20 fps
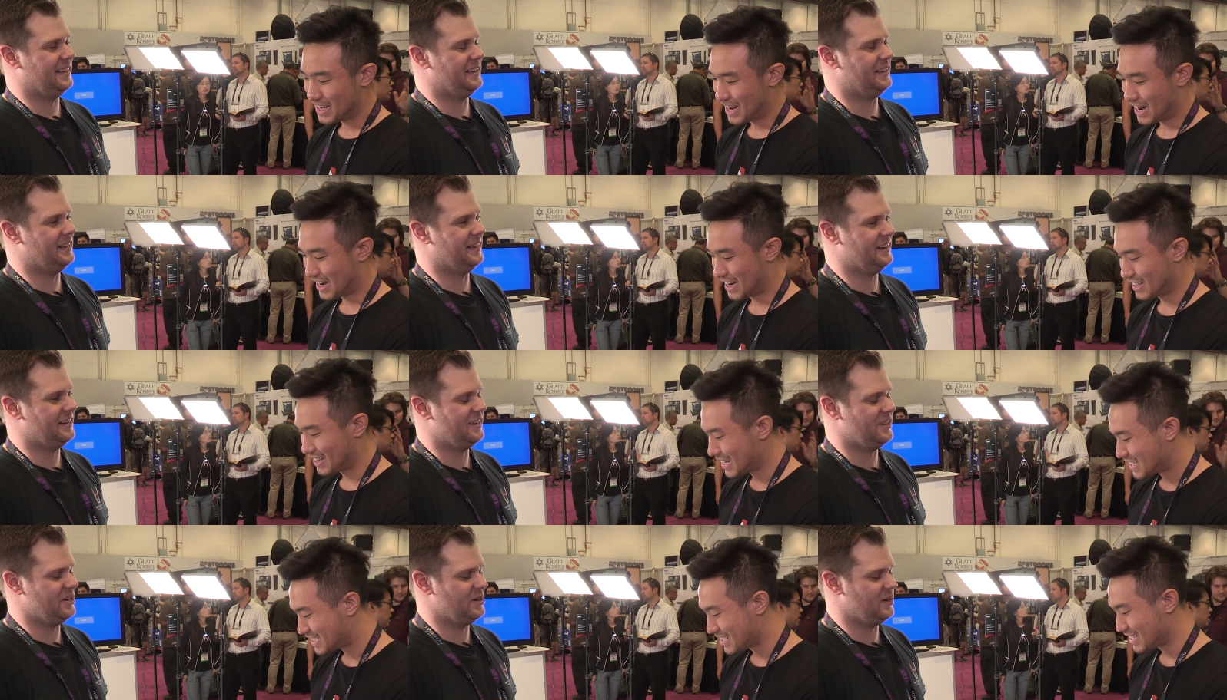Speaker 1: And it
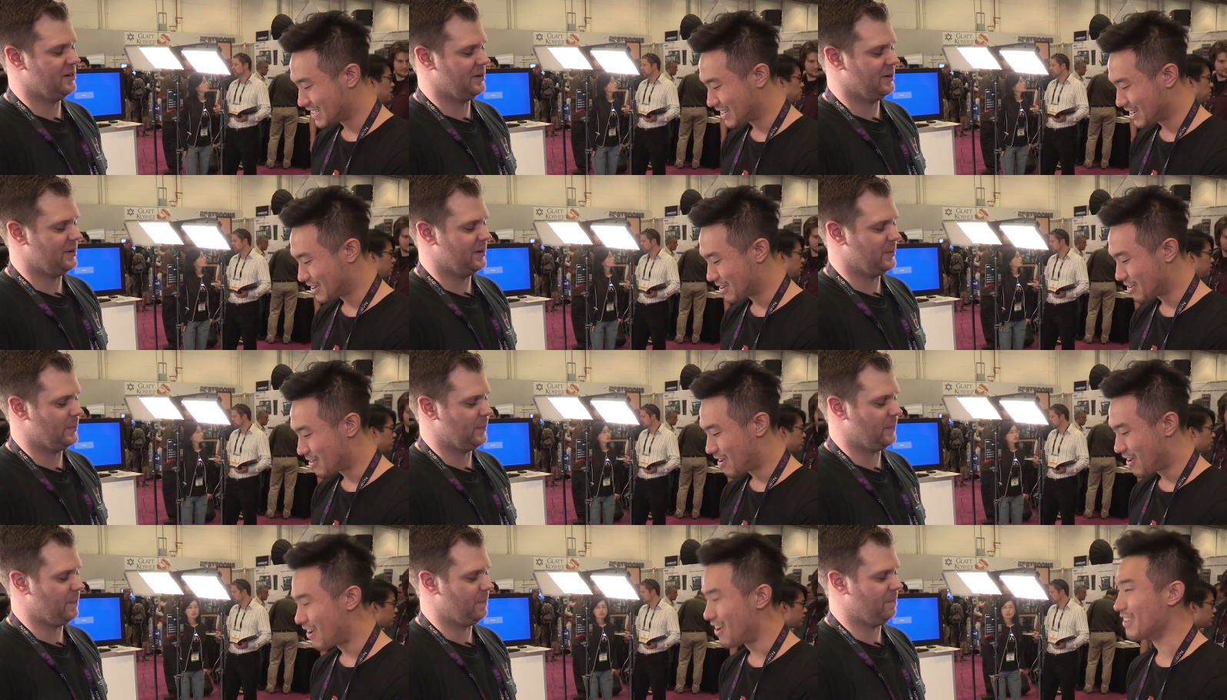lets you do
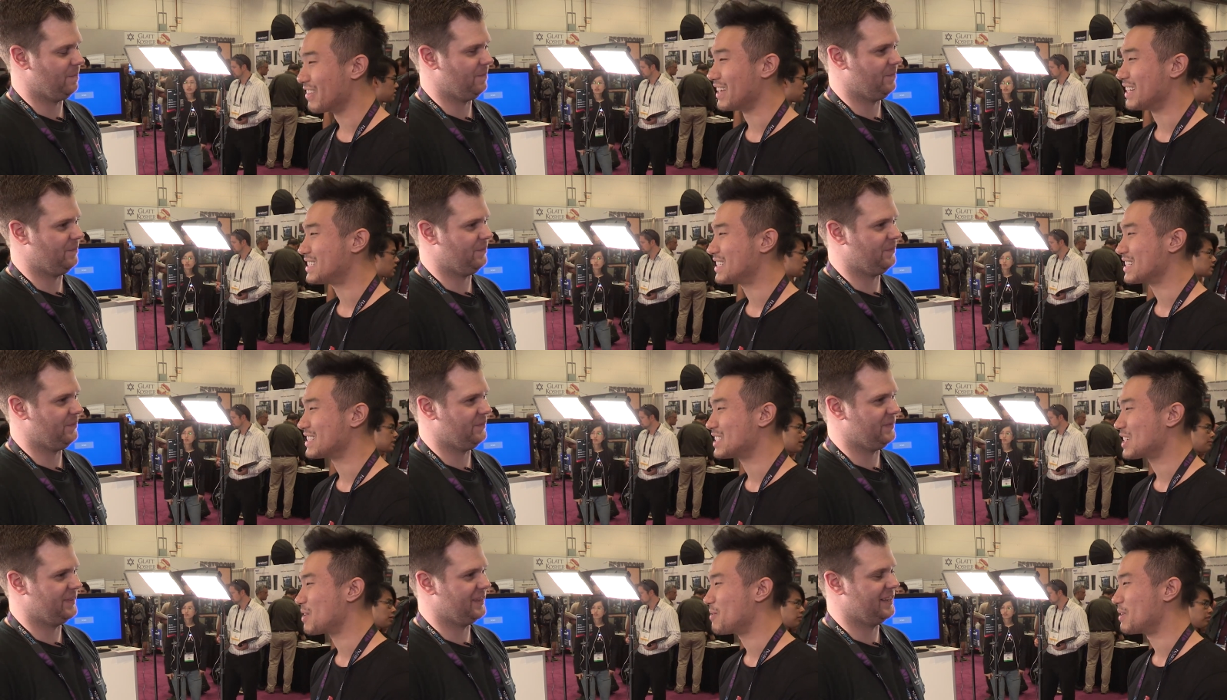all this and
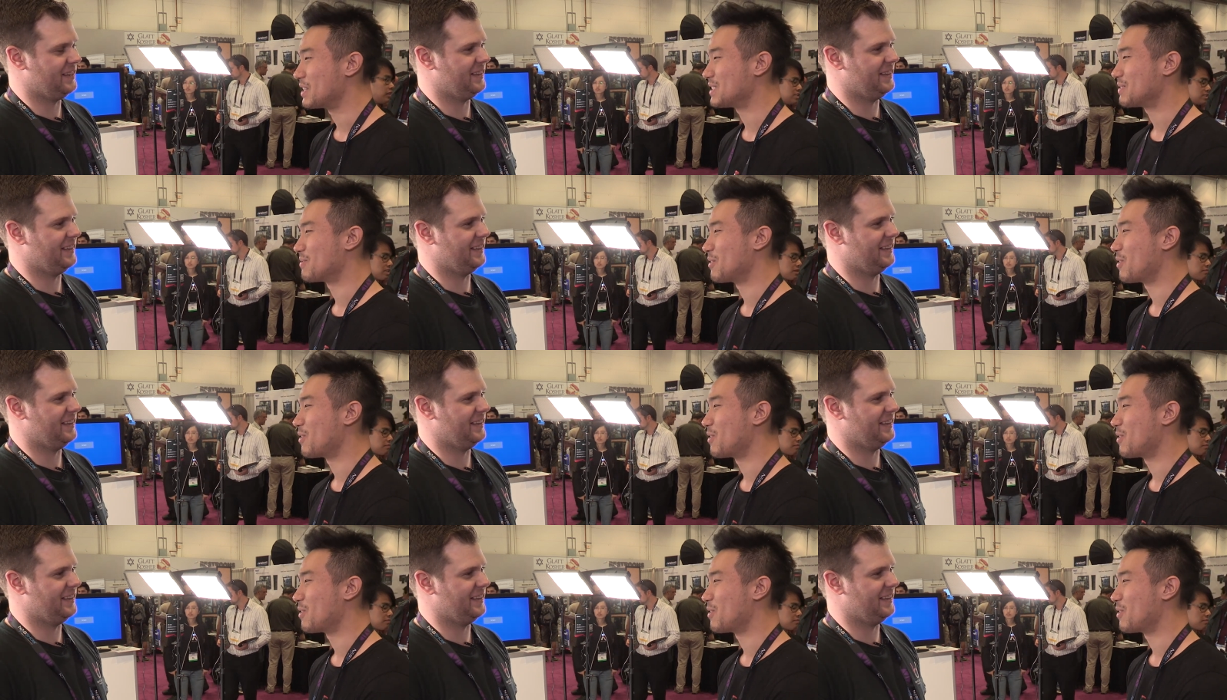so much